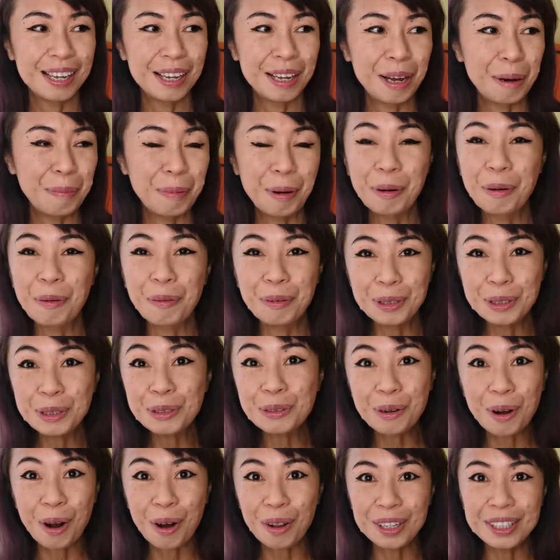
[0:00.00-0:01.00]
about going
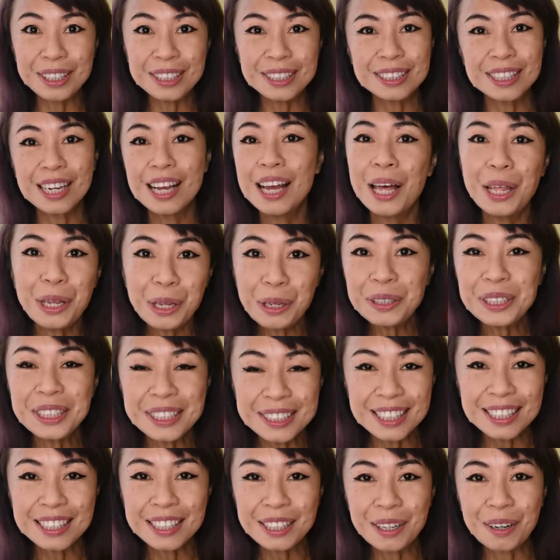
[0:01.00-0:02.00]
to college, not
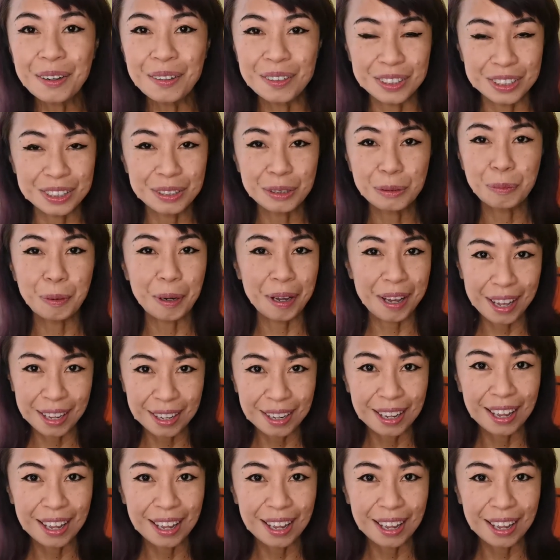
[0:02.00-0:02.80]
just any colleges, but